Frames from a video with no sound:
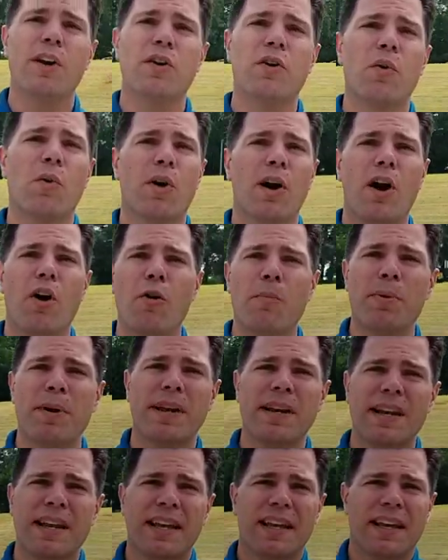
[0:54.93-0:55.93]
door
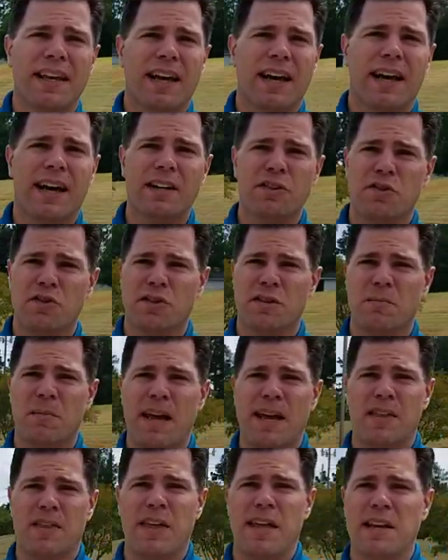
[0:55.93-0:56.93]
open just to
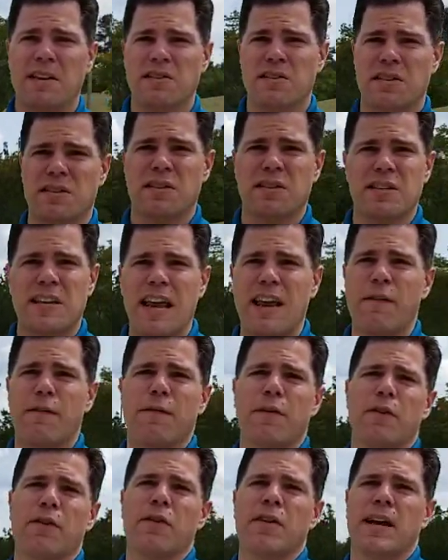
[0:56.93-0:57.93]
make things
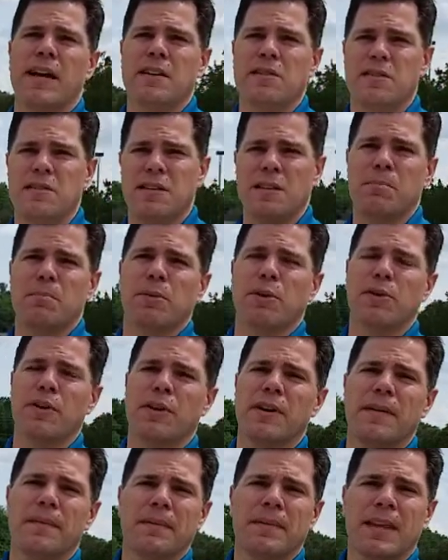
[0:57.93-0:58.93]
safer and
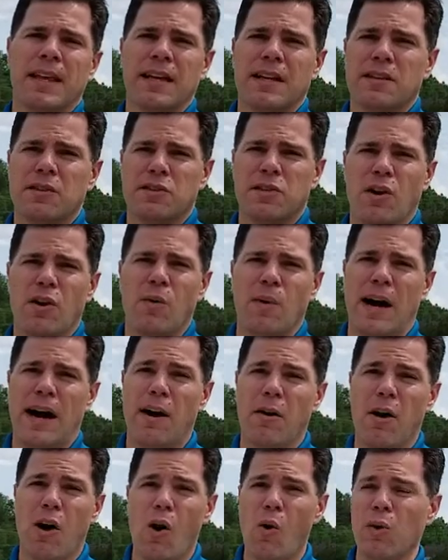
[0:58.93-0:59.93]
simpler. So
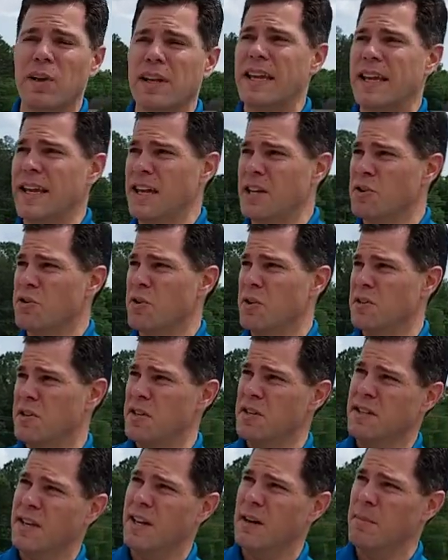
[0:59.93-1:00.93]
our only entrance
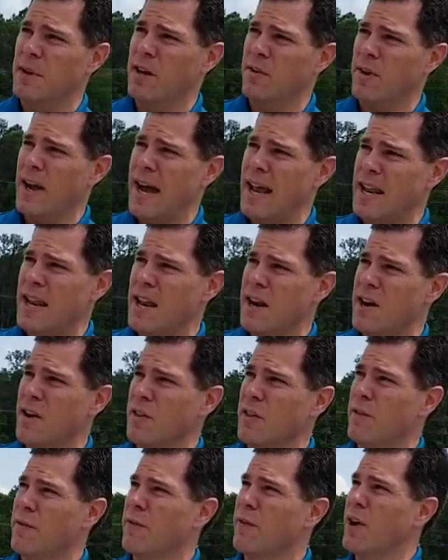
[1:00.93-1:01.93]
is going to be right
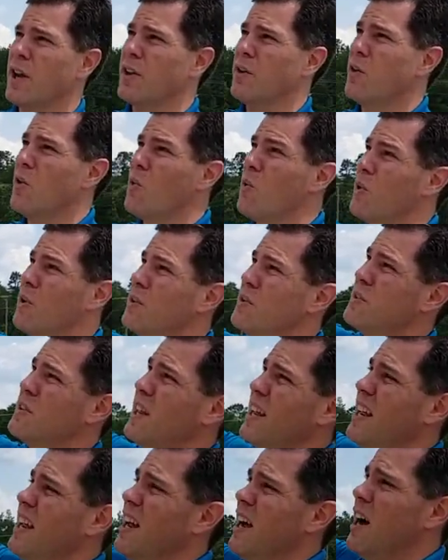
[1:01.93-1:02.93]
here, the front doors
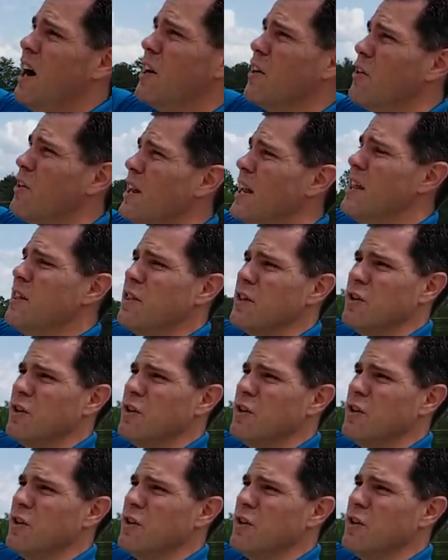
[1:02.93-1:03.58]
underneath the